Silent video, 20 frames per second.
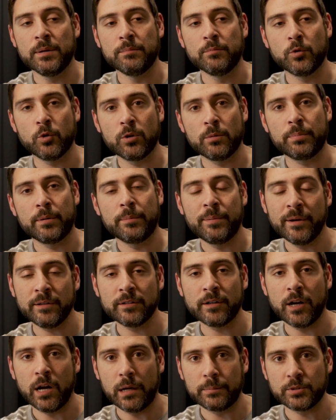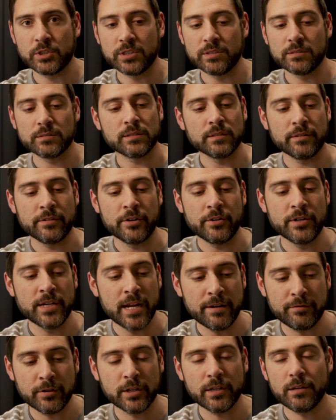more propeller options, they're
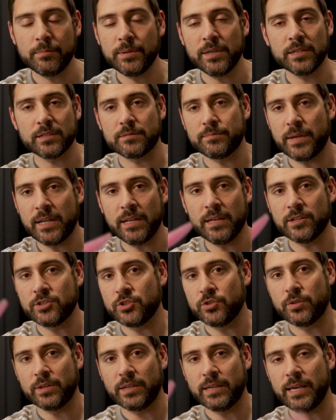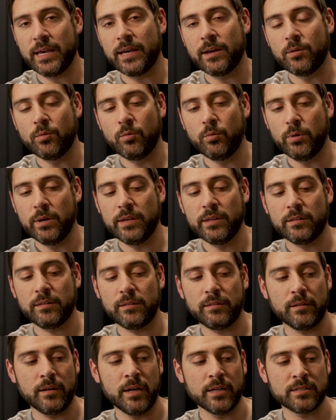never going to be as many as you can get
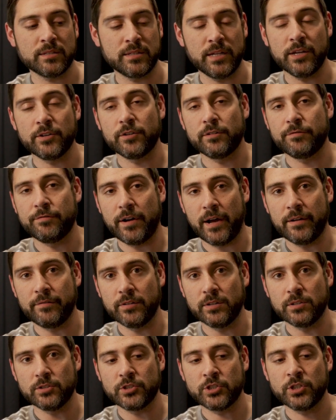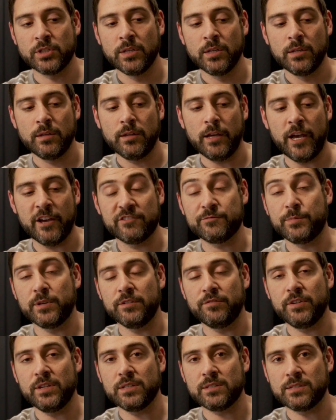with a standard 5-inch
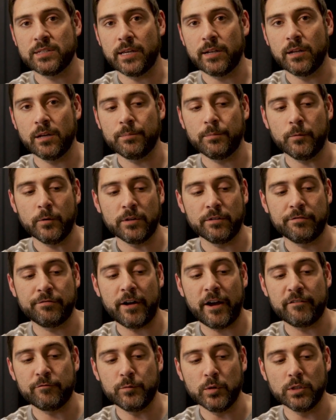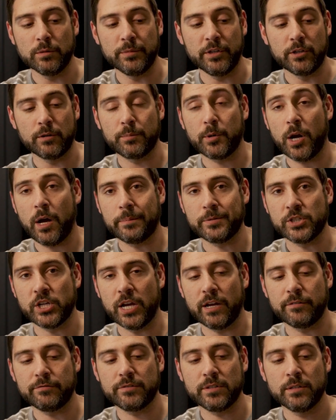FPV setup with a 5mm prop
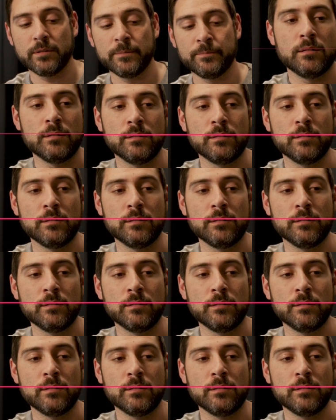shaft.